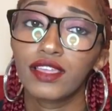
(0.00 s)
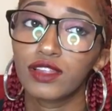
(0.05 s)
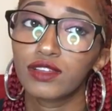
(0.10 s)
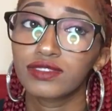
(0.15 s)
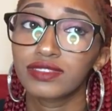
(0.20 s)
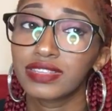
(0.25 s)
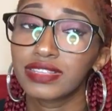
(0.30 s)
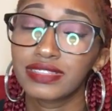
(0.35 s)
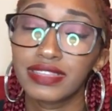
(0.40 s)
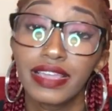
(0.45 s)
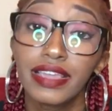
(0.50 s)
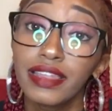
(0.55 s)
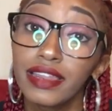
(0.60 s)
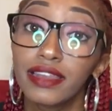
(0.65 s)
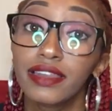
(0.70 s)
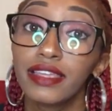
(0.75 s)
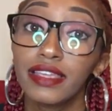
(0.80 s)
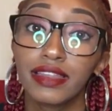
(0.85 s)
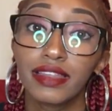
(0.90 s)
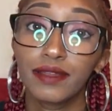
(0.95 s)
you know, since he
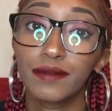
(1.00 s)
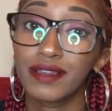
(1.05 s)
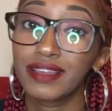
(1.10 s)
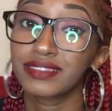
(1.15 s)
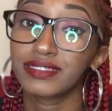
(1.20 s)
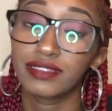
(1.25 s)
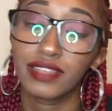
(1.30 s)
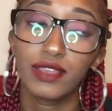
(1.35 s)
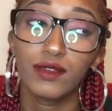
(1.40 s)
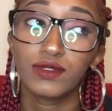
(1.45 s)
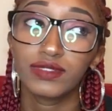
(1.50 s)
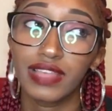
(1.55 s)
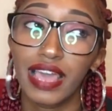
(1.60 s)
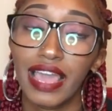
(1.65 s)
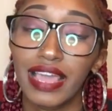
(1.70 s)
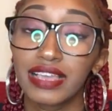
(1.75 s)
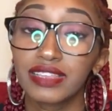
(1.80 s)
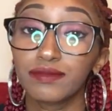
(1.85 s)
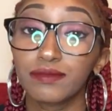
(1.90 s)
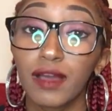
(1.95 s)
didn't need it because he was
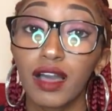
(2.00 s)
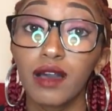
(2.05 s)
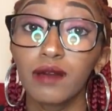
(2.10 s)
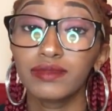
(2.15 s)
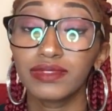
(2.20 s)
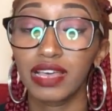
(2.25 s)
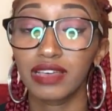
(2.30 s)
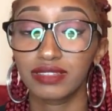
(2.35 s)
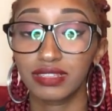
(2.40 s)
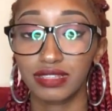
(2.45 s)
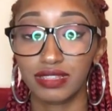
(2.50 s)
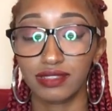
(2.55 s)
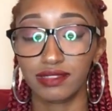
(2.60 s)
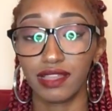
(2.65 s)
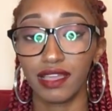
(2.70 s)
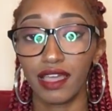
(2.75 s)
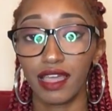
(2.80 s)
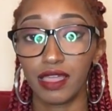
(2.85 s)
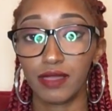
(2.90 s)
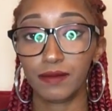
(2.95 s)
at his mom's house at the
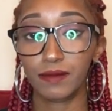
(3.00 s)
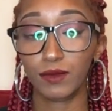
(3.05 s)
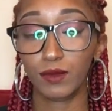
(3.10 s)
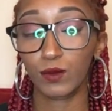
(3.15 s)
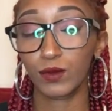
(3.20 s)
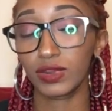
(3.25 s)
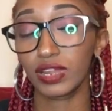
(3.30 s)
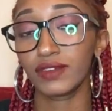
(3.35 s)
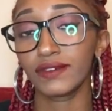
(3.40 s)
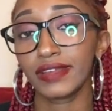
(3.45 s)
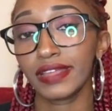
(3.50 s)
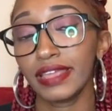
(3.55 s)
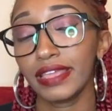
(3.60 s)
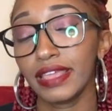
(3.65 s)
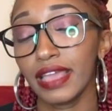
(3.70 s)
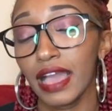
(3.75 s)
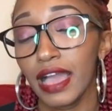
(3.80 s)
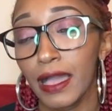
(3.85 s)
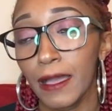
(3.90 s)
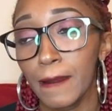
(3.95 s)
time whenever
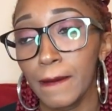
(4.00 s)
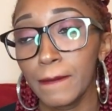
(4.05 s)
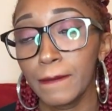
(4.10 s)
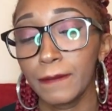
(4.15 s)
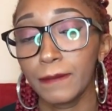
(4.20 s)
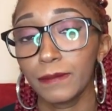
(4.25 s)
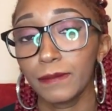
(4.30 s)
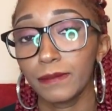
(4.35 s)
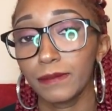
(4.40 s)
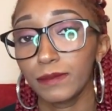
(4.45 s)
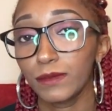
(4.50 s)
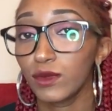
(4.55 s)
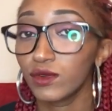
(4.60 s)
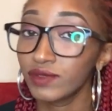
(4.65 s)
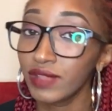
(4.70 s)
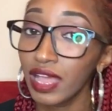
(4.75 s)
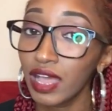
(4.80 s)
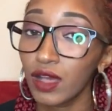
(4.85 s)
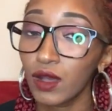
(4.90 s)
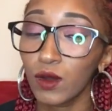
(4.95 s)
he
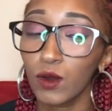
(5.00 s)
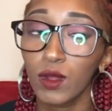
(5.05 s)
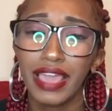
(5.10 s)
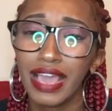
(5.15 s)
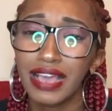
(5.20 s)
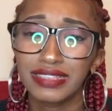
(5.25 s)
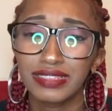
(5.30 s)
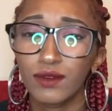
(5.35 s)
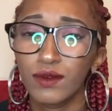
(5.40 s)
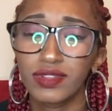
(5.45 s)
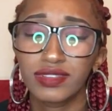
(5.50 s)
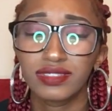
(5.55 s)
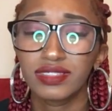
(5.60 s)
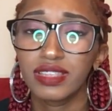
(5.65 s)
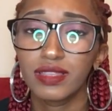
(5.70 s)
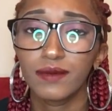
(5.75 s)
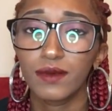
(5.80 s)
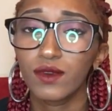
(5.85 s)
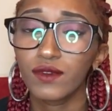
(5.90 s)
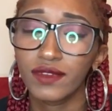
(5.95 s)
moved out, he had somewhere to
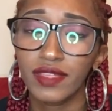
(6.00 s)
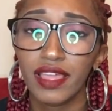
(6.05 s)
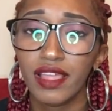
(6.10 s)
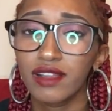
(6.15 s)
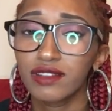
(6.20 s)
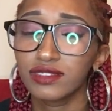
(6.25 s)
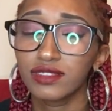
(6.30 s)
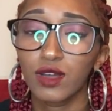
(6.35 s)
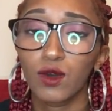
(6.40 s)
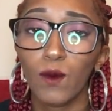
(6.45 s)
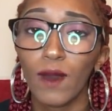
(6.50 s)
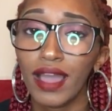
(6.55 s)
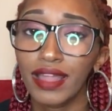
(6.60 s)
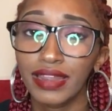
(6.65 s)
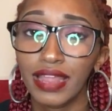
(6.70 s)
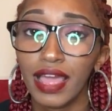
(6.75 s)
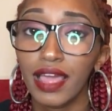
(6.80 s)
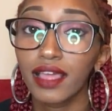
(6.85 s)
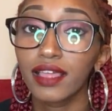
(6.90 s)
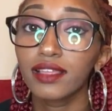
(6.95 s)
sleep over there, so why
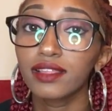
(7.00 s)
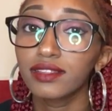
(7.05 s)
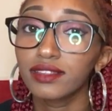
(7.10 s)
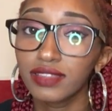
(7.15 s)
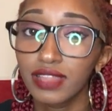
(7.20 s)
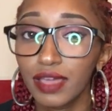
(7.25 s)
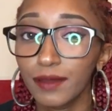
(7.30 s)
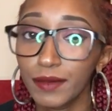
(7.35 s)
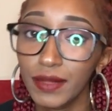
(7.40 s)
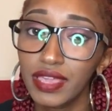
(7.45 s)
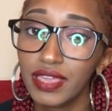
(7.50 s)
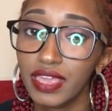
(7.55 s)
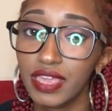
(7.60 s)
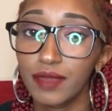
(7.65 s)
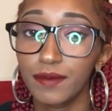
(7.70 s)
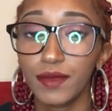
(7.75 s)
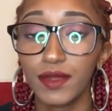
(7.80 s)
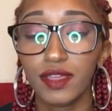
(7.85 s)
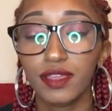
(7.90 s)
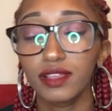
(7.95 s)
not let me
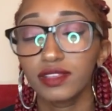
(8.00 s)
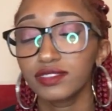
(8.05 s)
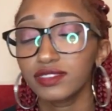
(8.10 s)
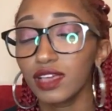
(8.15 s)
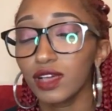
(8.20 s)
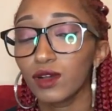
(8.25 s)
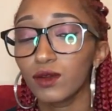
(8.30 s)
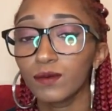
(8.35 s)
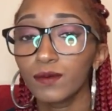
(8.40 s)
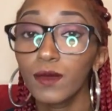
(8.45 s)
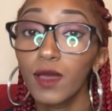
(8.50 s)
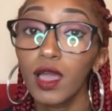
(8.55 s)
keep it? So